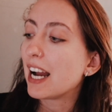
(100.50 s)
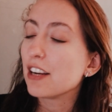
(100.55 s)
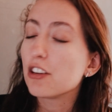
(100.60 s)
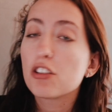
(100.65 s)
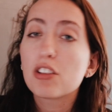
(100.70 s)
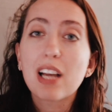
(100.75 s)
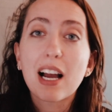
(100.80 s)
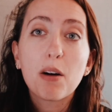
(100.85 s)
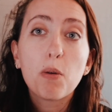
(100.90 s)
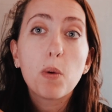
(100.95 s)
I
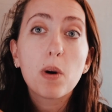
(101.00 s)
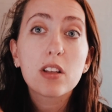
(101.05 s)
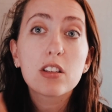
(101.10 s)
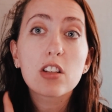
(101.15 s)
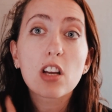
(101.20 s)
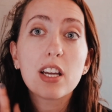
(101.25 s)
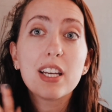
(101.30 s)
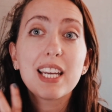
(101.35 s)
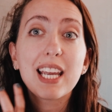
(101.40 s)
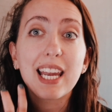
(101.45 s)
just, I
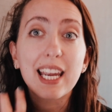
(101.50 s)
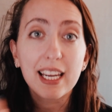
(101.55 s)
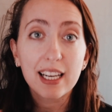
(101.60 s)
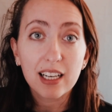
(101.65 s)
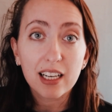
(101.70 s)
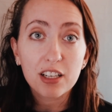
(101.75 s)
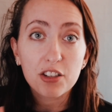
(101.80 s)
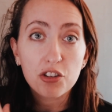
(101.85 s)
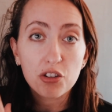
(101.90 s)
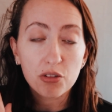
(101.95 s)
want an
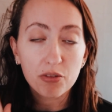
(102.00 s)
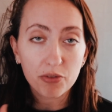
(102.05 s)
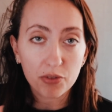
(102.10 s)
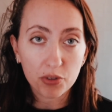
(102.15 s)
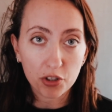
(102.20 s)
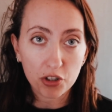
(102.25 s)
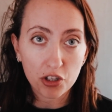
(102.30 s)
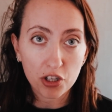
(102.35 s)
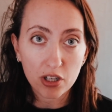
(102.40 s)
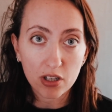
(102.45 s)
English
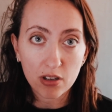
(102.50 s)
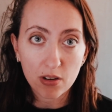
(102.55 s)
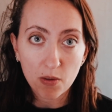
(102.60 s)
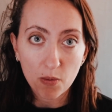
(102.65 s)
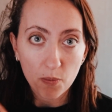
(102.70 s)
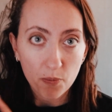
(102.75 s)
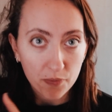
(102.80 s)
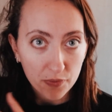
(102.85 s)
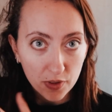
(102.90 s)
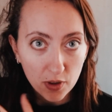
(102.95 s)

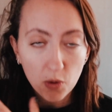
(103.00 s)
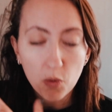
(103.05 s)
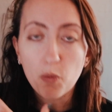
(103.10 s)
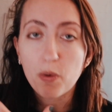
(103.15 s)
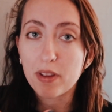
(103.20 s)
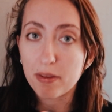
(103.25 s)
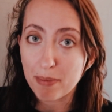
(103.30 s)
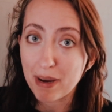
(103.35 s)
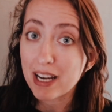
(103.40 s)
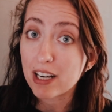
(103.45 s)
version
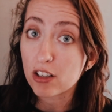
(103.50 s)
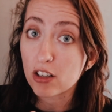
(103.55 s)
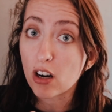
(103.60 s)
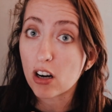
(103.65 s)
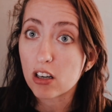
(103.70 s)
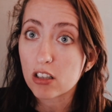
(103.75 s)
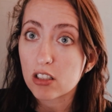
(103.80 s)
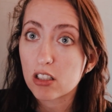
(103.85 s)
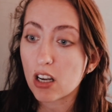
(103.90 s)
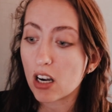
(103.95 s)
with better
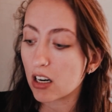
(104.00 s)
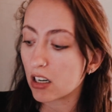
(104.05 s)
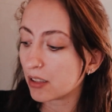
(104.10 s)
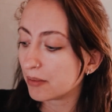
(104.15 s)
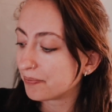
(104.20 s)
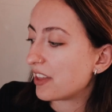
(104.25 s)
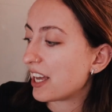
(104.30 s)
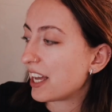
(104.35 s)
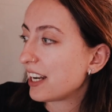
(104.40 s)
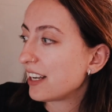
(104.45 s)
cardstock.
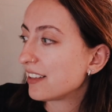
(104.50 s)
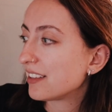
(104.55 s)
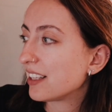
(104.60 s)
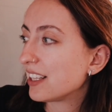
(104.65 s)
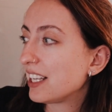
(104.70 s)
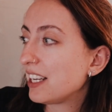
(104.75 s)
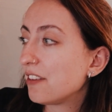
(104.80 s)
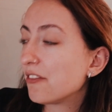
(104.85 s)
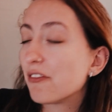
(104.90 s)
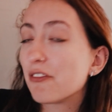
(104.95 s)
That is
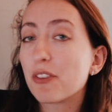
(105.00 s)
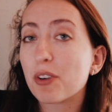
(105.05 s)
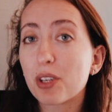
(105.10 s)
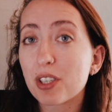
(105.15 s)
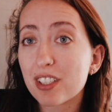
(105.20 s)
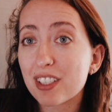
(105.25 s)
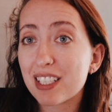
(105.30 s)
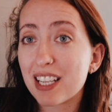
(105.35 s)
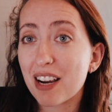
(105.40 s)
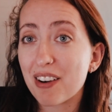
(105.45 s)
the
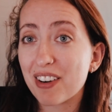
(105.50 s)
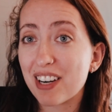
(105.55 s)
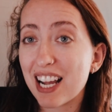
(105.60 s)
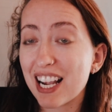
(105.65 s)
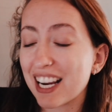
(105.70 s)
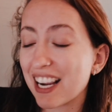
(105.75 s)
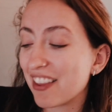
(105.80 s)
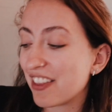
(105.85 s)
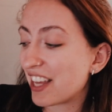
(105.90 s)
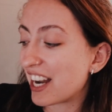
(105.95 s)
first tarot
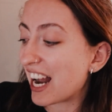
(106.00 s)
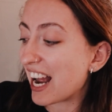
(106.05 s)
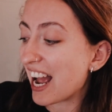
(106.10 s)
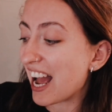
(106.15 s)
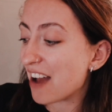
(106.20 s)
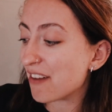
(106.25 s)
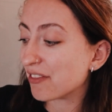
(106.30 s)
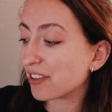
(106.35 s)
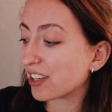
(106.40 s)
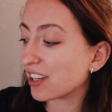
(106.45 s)
deck that I
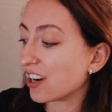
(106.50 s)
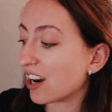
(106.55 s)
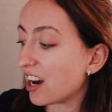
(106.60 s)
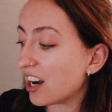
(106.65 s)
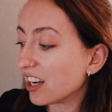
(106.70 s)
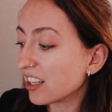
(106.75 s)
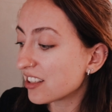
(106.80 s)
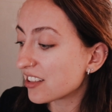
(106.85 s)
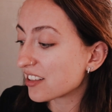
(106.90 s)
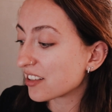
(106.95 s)
ever
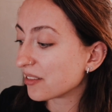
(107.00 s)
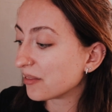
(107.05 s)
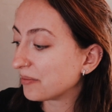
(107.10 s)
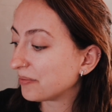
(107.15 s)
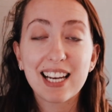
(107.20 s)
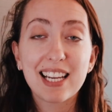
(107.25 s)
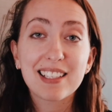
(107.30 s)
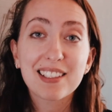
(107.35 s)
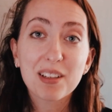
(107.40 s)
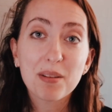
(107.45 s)
got.
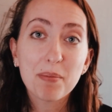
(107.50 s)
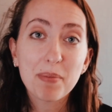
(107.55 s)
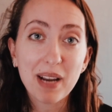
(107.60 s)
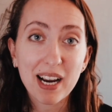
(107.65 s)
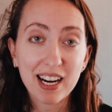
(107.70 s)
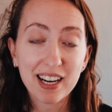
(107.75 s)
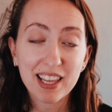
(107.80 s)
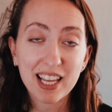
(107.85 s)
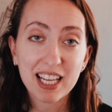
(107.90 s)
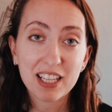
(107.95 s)
And let's
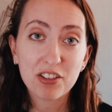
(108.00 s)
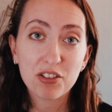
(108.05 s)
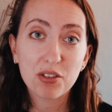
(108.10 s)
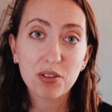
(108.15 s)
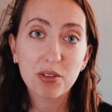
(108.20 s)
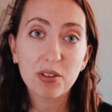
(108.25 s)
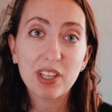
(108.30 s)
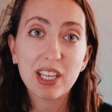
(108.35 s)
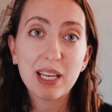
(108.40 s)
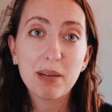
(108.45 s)
compare that
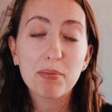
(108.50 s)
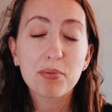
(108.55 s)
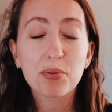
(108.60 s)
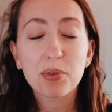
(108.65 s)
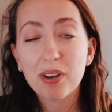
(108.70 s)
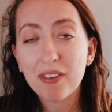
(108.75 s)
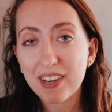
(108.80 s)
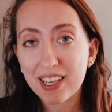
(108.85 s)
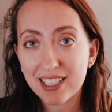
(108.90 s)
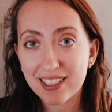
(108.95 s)
to the
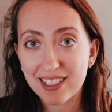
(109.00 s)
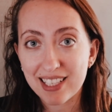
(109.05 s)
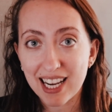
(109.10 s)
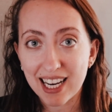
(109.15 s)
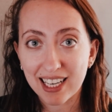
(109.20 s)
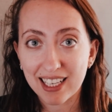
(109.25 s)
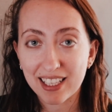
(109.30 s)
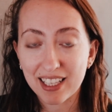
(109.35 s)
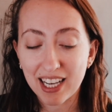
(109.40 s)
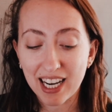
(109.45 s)
previous
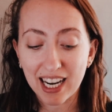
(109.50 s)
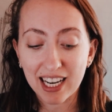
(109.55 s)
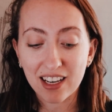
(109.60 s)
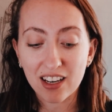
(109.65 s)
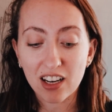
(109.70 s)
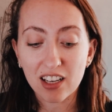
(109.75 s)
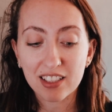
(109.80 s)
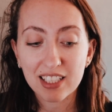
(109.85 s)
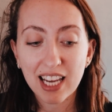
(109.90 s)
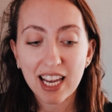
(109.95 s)
deck that I
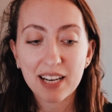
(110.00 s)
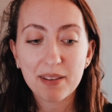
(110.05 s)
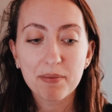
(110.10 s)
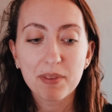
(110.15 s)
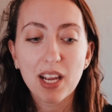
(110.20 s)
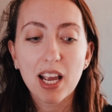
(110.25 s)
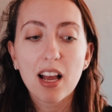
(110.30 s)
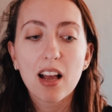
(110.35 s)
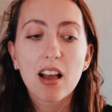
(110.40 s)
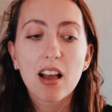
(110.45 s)
got. And